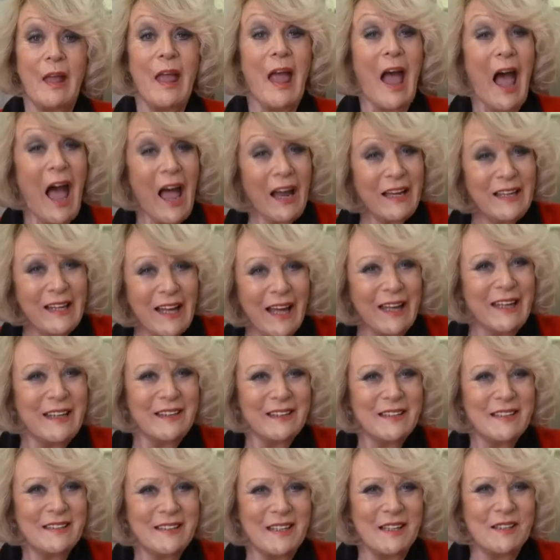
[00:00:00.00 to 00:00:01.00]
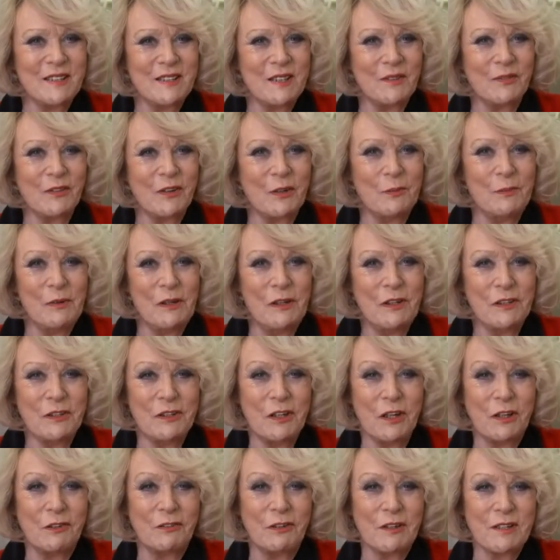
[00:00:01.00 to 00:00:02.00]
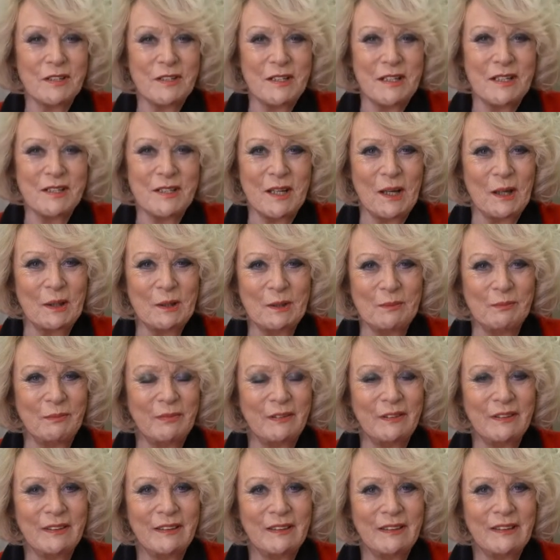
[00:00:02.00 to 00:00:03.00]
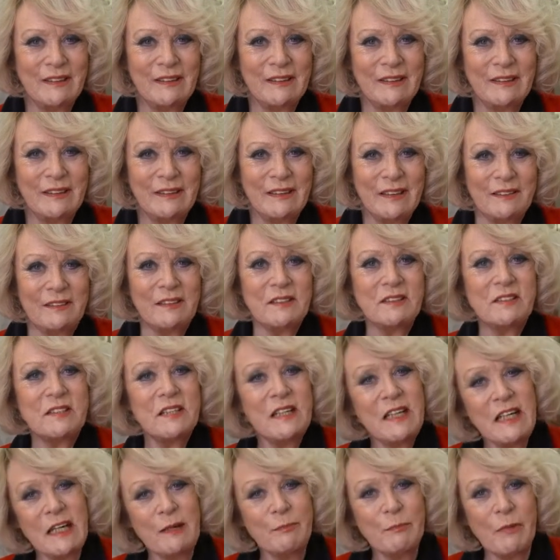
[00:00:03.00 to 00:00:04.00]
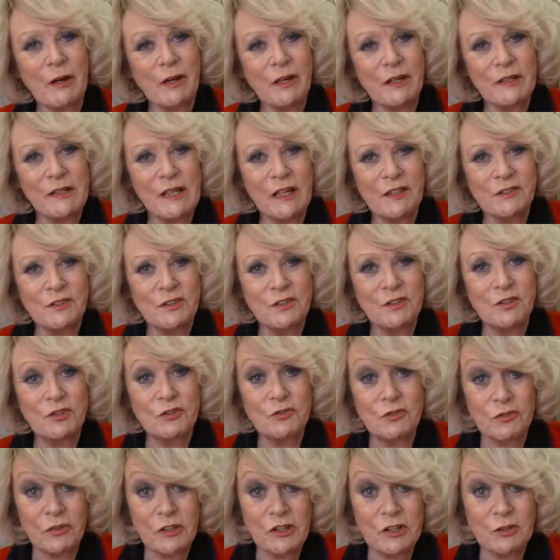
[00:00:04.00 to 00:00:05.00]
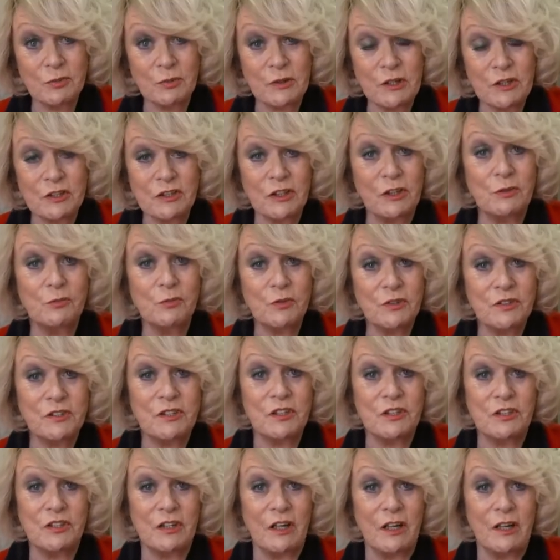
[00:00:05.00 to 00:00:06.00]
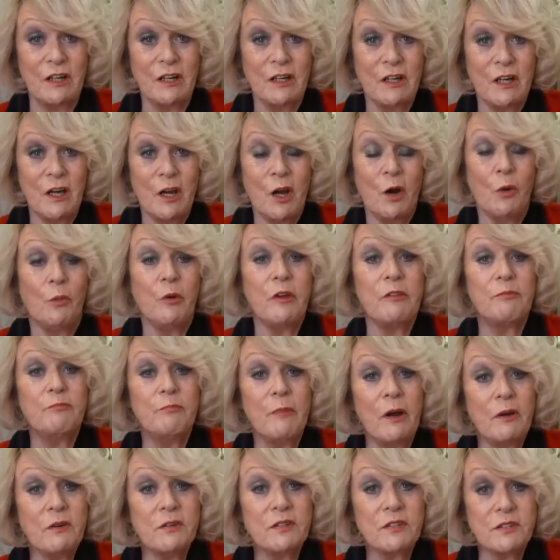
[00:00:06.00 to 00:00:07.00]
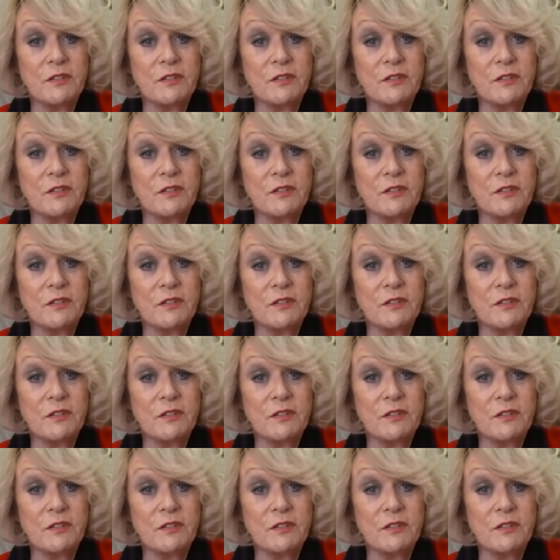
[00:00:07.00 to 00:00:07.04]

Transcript: I like the sense of community across this home. The team are connected to Droitwich and Worcestershire, with most